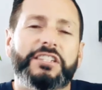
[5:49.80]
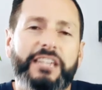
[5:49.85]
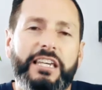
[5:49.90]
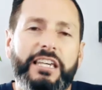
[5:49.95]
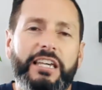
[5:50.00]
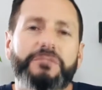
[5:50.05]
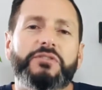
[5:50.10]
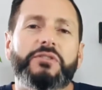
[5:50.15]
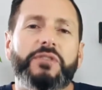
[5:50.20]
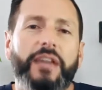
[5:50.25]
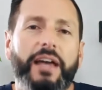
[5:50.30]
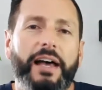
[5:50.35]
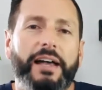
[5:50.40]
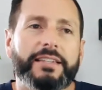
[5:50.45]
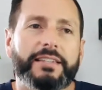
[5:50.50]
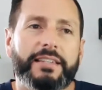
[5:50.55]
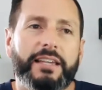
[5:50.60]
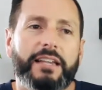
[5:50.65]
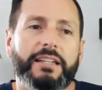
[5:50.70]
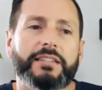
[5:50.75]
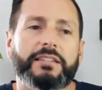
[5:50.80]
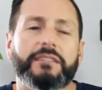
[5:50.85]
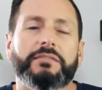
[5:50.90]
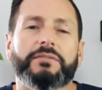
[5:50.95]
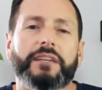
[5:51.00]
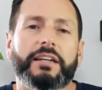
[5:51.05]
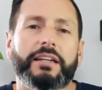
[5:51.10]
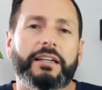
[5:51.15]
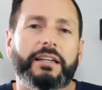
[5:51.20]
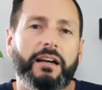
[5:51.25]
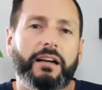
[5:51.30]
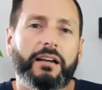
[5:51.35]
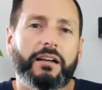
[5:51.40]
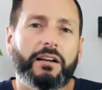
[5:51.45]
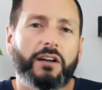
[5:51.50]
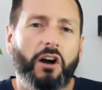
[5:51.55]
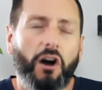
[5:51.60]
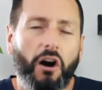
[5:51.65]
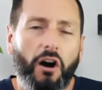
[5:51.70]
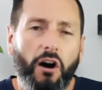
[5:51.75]
gives you that sense of like
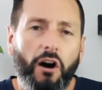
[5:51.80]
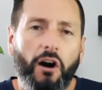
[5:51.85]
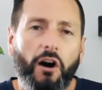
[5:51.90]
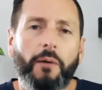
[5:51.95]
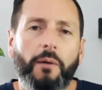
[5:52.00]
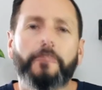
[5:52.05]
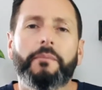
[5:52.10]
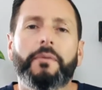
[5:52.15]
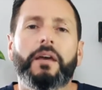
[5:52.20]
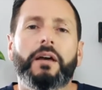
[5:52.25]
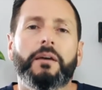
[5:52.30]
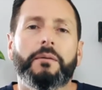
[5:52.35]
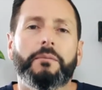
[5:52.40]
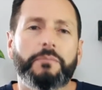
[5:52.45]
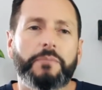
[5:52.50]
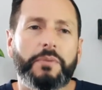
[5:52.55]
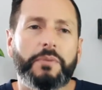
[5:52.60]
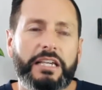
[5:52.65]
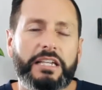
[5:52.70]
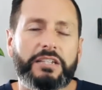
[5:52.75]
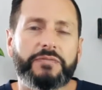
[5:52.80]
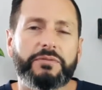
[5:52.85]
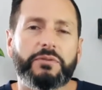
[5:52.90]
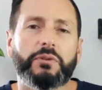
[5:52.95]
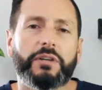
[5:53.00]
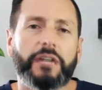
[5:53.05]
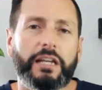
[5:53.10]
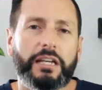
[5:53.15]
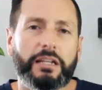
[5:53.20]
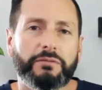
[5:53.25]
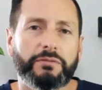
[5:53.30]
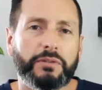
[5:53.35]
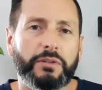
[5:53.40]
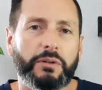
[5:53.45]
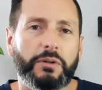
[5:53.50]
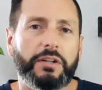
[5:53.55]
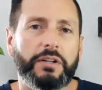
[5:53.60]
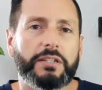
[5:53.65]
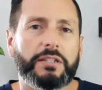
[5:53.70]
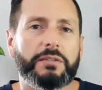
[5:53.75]
calm, peaceful
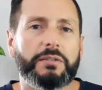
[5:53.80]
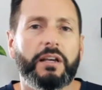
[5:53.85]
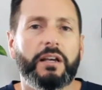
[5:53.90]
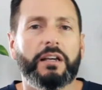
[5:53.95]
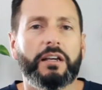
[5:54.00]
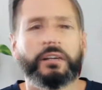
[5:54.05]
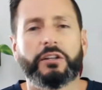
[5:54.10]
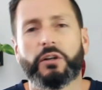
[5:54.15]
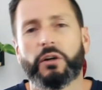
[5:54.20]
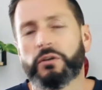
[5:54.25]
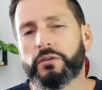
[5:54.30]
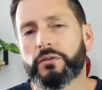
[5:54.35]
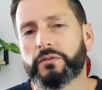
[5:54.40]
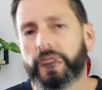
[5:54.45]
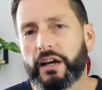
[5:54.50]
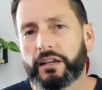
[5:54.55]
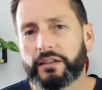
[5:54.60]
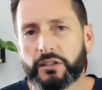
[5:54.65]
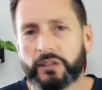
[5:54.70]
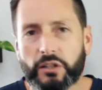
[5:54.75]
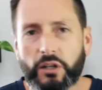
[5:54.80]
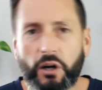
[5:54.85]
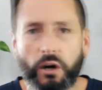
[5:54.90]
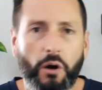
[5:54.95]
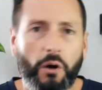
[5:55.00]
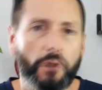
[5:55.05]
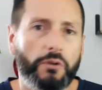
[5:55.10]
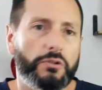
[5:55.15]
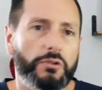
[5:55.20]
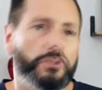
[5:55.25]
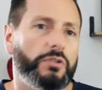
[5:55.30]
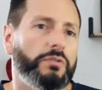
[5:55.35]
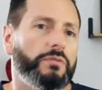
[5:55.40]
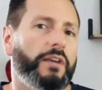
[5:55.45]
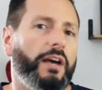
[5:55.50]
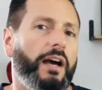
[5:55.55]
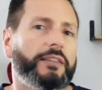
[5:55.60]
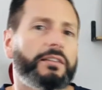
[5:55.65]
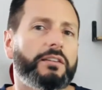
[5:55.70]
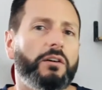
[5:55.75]
influence. You know, you've got the coast, you've
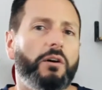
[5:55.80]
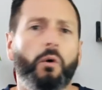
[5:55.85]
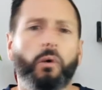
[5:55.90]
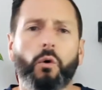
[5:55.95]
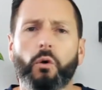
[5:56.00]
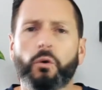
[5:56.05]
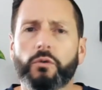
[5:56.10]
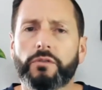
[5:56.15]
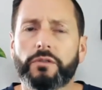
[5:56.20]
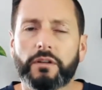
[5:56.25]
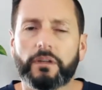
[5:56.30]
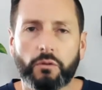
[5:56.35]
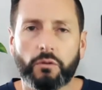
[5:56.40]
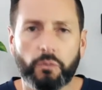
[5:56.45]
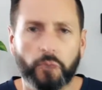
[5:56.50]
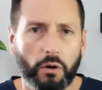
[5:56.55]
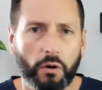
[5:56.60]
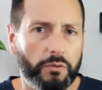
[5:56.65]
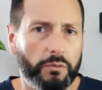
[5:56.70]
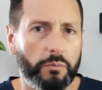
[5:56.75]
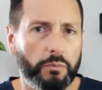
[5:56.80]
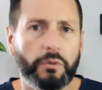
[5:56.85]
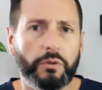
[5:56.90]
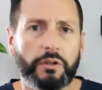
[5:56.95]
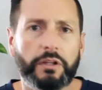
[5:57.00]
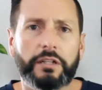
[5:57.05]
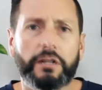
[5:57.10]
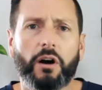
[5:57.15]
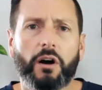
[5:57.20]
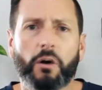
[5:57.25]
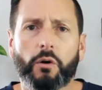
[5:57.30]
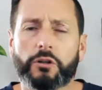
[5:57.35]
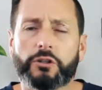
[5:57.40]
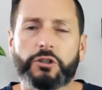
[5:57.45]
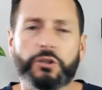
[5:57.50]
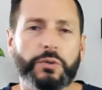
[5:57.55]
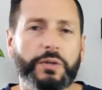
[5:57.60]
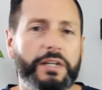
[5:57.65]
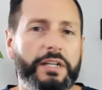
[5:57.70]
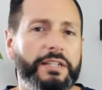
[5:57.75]
got the old growth wooded oak
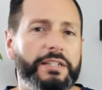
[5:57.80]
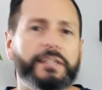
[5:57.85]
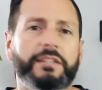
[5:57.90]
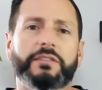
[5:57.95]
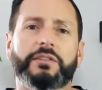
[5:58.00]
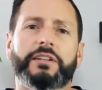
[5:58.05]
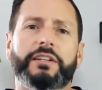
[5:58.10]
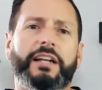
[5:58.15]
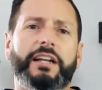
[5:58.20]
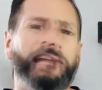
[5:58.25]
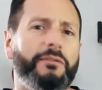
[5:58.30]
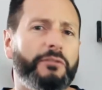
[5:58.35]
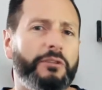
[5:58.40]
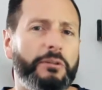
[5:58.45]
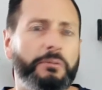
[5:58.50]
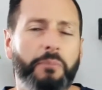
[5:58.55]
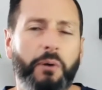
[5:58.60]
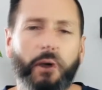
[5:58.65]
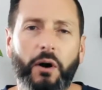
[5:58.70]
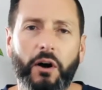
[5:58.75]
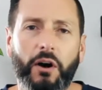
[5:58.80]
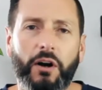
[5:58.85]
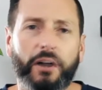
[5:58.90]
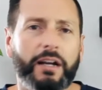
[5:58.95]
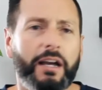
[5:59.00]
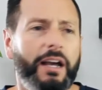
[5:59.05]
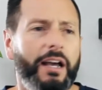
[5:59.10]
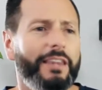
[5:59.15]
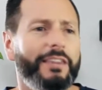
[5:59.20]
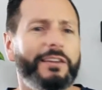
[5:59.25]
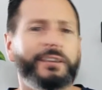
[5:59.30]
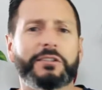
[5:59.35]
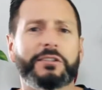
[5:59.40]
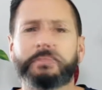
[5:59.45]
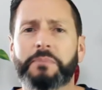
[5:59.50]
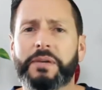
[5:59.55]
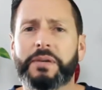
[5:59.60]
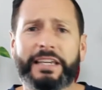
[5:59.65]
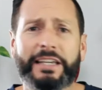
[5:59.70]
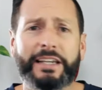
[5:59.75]
trees that are in every park. There's
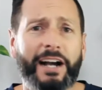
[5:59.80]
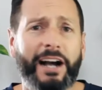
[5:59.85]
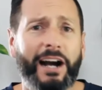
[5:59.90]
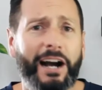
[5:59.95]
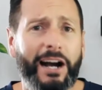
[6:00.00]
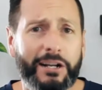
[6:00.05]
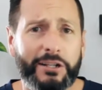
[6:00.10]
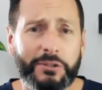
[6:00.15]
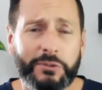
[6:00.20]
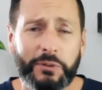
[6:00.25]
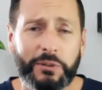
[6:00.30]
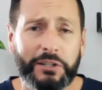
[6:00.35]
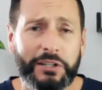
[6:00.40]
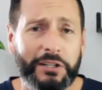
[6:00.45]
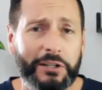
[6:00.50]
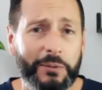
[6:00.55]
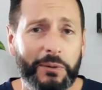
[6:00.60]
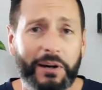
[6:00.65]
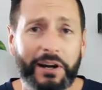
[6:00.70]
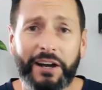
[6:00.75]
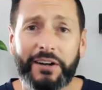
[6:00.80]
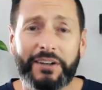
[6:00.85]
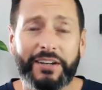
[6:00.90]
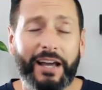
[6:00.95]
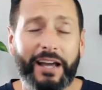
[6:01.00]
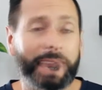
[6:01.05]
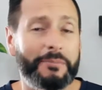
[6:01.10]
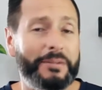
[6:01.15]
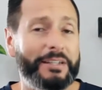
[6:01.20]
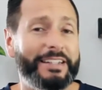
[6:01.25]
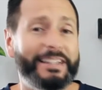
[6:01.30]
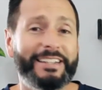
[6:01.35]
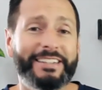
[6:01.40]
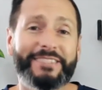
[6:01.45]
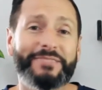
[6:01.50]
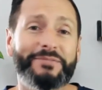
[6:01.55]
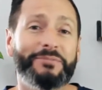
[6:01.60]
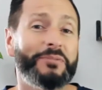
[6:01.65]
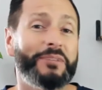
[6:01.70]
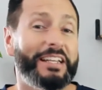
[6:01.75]
peacocks running around. I mean,
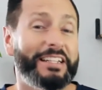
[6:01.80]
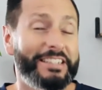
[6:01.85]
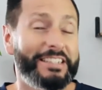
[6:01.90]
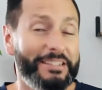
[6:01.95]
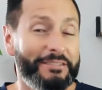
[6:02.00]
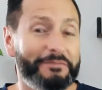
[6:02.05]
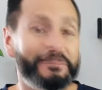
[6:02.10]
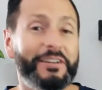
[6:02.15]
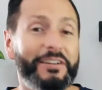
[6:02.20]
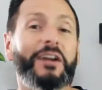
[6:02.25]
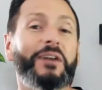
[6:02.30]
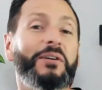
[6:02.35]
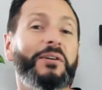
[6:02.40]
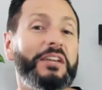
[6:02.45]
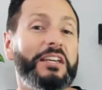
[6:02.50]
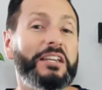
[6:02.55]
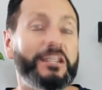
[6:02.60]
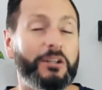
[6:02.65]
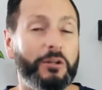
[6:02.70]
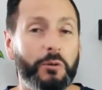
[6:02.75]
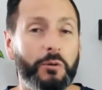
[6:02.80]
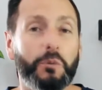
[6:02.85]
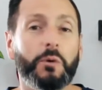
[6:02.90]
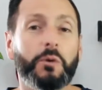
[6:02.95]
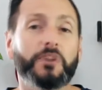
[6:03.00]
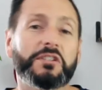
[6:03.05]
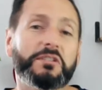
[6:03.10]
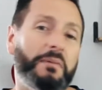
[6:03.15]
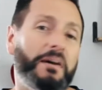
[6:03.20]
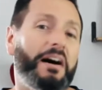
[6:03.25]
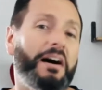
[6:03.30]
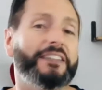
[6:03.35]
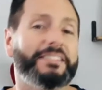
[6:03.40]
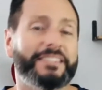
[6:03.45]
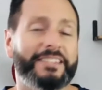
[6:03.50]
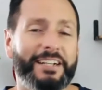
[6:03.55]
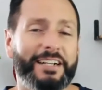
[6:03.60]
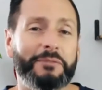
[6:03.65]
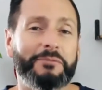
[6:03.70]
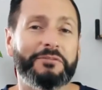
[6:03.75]
it's a very cool spot
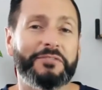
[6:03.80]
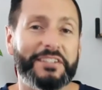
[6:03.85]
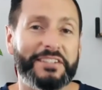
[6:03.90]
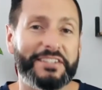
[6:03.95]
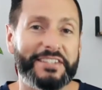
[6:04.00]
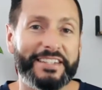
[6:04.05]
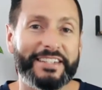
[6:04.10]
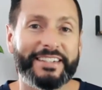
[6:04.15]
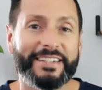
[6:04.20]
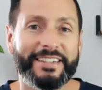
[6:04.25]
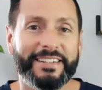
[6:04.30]
to come visit.